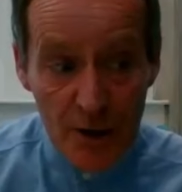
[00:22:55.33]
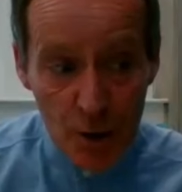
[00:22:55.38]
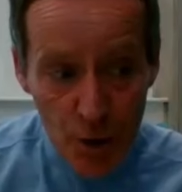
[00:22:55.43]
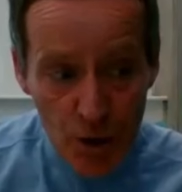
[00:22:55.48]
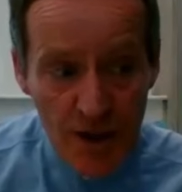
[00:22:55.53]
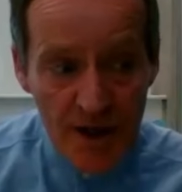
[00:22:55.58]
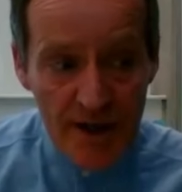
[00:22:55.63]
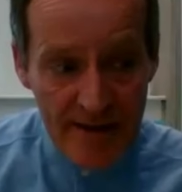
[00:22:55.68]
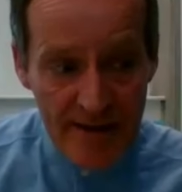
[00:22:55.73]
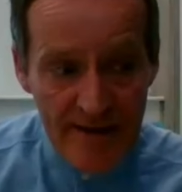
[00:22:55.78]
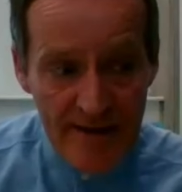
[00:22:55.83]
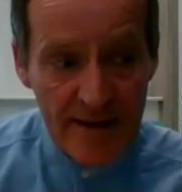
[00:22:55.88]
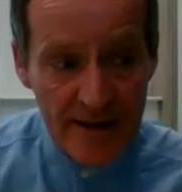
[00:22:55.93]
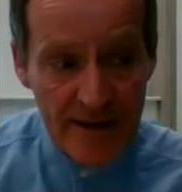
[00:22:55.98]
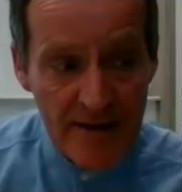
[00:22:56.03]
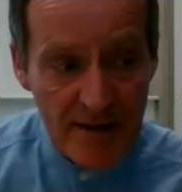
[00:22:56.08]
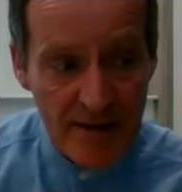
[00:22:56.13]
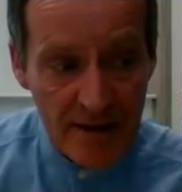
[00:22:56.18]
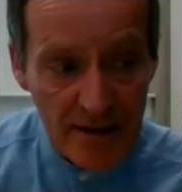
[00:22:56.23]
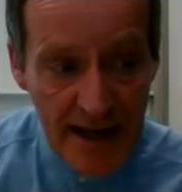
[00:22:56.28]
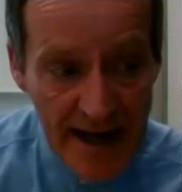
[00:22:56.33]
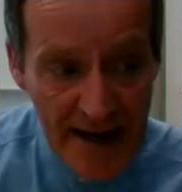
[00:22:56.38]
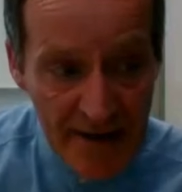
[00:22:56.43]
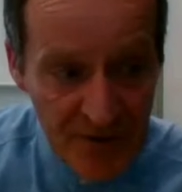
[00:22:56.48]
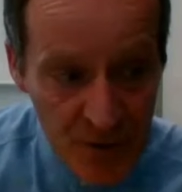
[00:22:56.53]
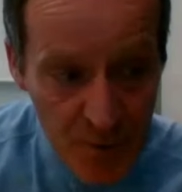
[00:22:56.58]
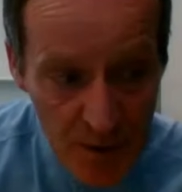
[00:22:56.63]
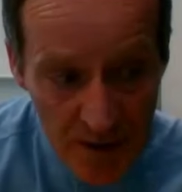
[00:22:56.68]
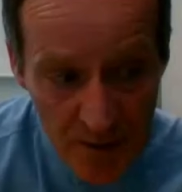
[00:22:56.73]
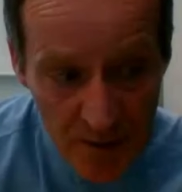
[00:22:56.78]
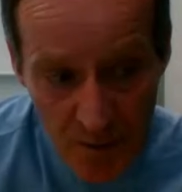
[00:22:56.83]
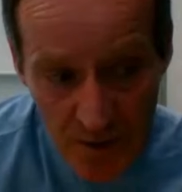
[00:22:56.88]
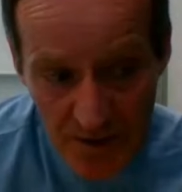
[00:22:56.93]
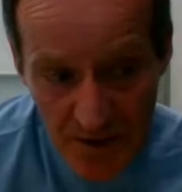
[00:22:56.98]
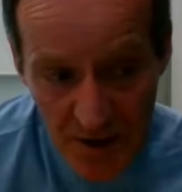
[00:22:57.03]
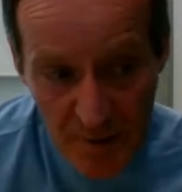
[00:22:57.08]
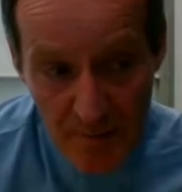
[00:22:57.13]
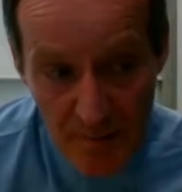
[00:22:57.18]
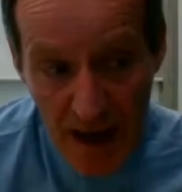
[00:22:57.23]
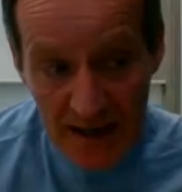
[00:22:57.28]
Do you look at the left
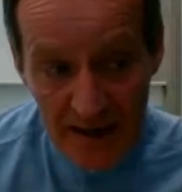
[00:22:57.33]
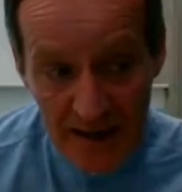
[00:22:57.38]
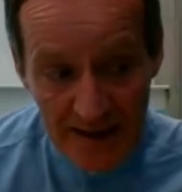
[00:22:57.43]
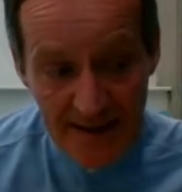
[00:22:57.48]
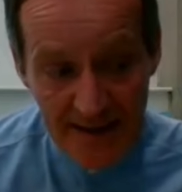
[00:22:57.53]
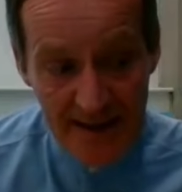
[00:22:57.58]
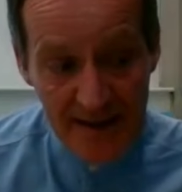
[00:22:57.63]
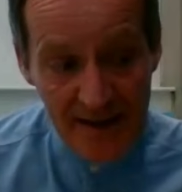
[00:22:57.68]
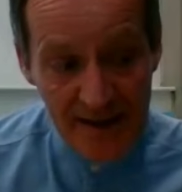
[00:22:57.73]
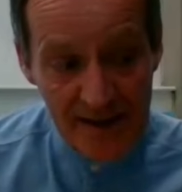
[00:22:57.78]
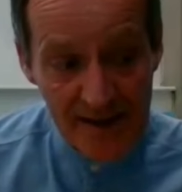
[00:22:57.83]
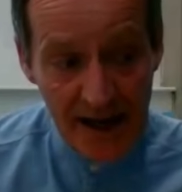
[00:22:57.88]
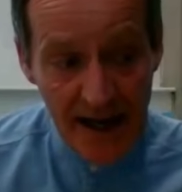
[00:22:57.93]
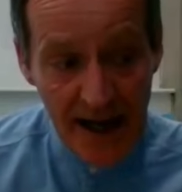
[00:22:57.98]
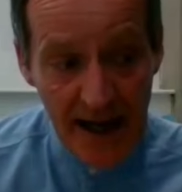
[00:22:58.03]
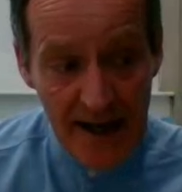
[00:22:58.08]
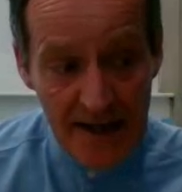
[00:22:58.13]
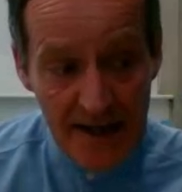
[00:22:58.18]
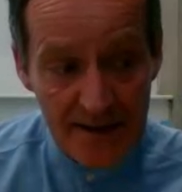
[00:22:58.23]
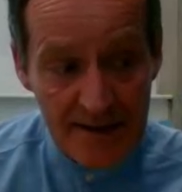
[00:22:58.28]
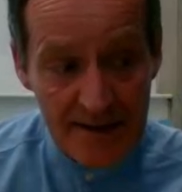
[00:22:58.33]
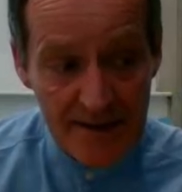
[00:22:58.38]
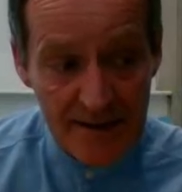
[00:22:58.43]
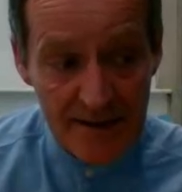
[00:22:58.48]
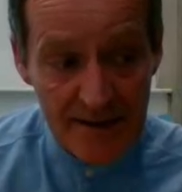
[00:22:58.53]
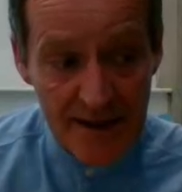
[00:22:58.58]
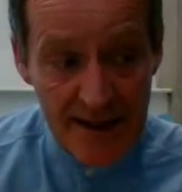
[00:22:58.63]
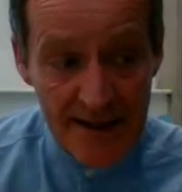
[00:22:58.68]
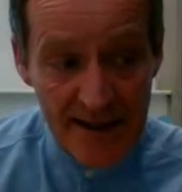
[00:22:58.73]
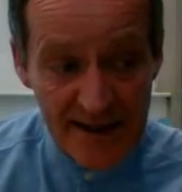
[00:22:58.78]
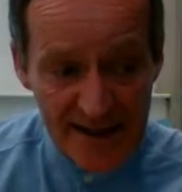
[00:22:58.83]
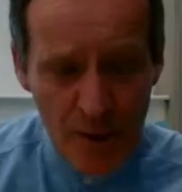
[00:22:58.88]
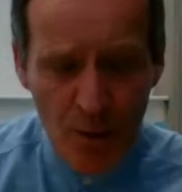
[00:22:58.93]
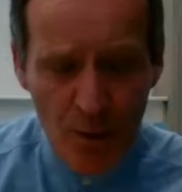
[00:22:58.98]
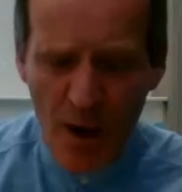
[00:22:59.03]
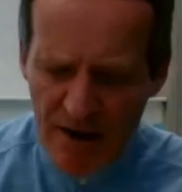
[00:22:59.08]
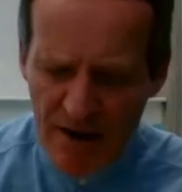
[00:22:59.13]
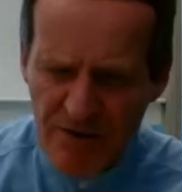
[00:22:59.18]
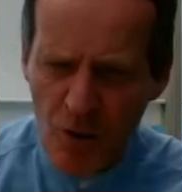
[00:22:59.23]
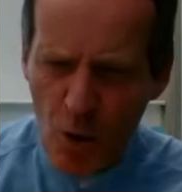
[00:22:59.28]
with our maladies, and do you
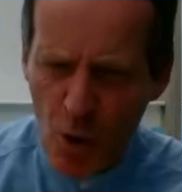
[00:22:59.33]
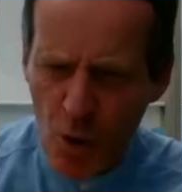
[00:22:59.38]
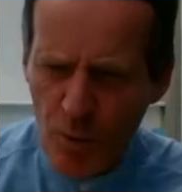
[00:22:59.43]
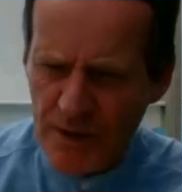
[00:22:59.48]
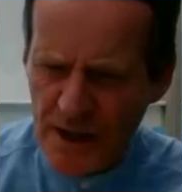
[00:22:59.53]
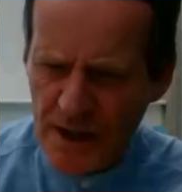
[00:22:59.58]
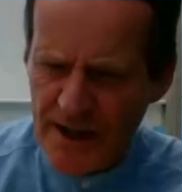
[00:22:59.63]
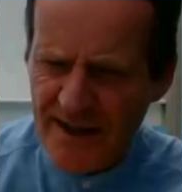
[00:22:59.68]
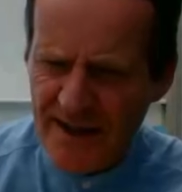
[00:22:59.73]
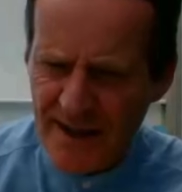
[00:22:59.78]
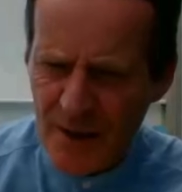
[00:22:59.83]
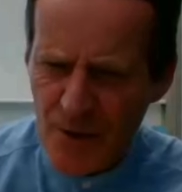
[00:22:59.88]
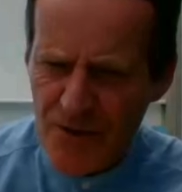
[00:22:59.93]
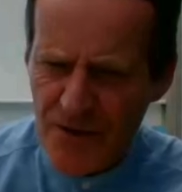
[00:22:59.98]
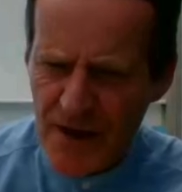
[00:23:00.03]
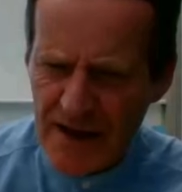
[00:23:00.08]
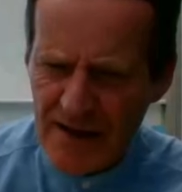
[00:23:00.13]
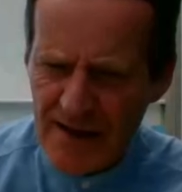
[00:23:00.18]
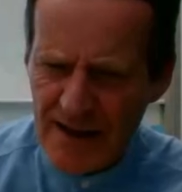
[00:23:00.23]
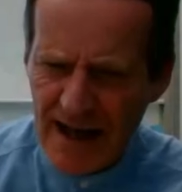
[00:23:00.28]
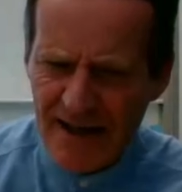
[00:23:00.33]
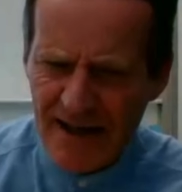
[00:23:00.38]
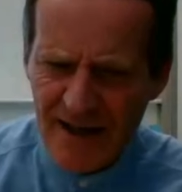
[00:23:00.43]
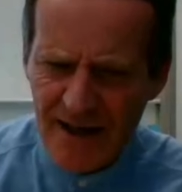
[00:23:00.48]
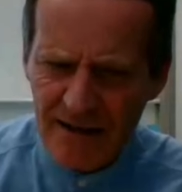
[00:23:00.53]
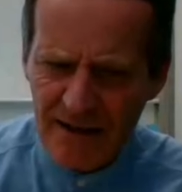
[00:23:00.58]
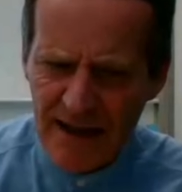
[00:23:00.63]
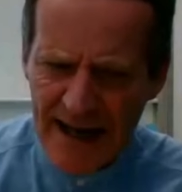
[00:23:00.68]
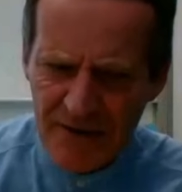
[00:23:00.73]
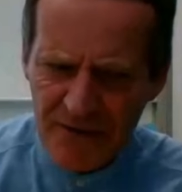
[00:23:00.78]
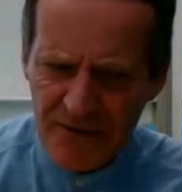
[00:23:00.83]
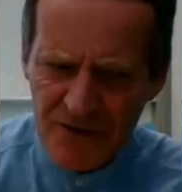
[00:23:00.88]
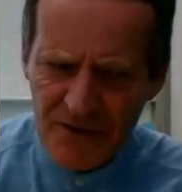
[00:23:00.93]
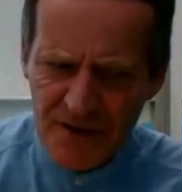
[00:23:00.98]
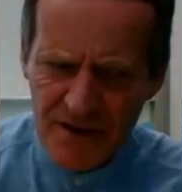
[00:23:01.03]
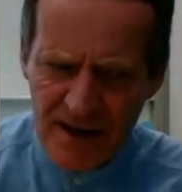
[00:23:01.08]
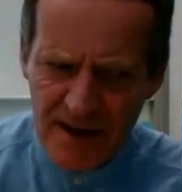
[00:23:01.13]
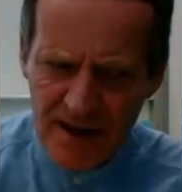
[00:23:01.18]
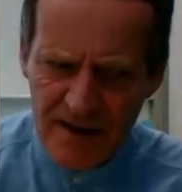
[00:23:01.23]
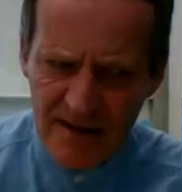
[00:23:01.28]
still have hope? Do you still think that's a
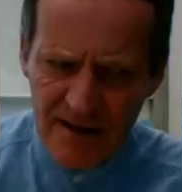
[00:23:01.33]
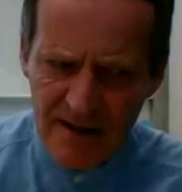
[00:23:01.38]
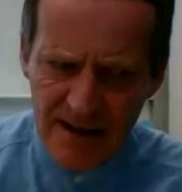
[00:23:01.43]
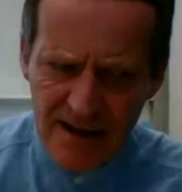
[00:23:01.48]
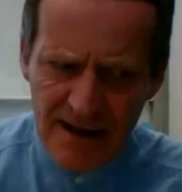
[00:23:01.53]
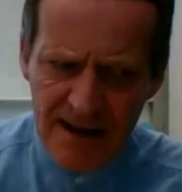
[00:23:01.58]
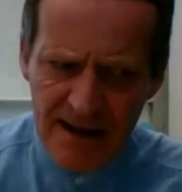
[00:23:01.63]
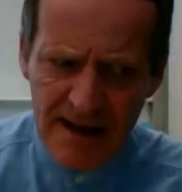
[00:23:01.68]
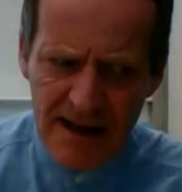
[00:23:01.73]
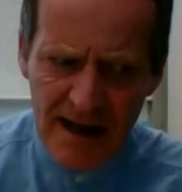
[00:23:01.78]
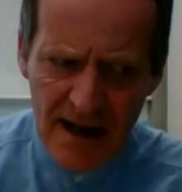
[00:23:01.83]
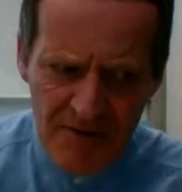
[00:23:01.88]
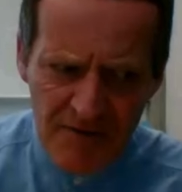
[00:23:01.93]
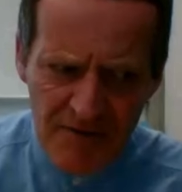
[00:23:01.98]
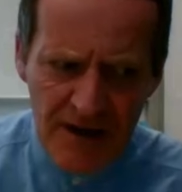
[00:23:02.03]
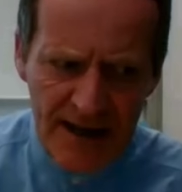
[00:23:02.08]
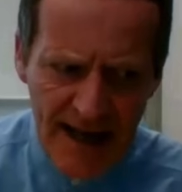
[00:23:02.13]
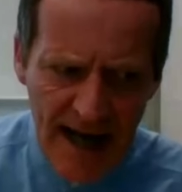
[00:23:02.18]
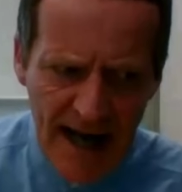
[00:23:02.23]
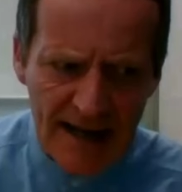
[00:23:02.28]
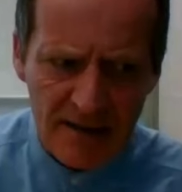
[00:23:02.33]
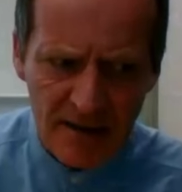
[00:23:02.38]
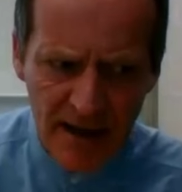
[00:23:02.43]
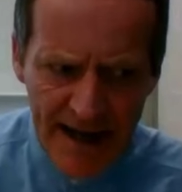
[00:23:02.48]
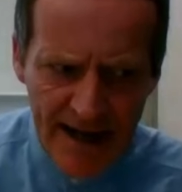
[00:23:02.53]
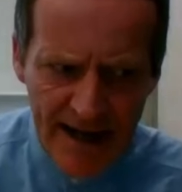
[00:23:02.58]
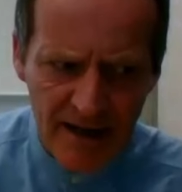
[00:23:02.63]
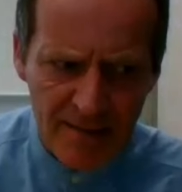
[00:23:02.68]
left that, if it can